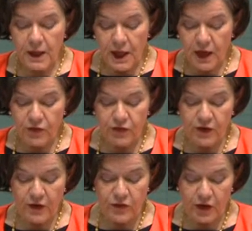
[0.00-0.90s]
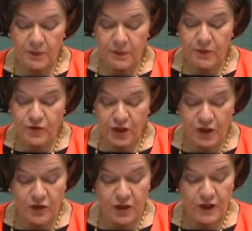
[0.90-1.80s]
at the centre, but
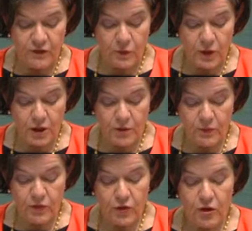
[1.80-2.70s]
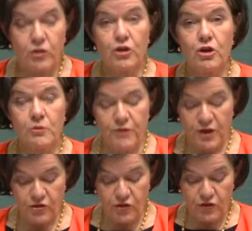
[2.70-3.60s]
particularly to Kevin Williams, the Hume
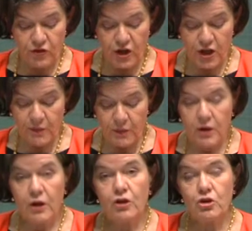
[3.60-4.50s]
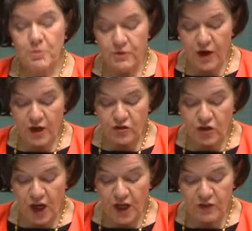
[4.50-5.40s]
Veterans team. You provide
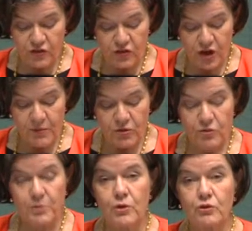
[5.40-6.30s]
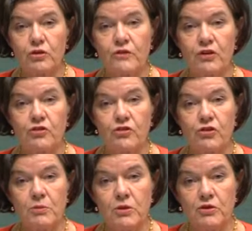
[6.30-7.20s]
tireless and timely support to the veterans
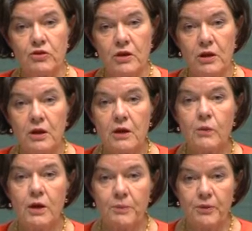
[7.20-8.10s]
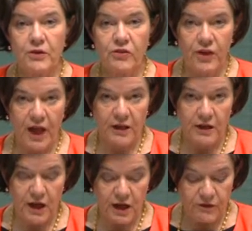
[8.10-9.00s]
community. We appreciate
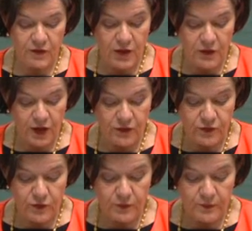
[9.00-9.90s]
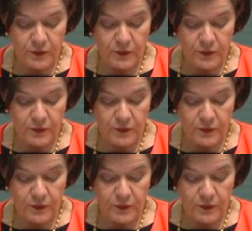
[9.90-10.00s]
it and are very grateful.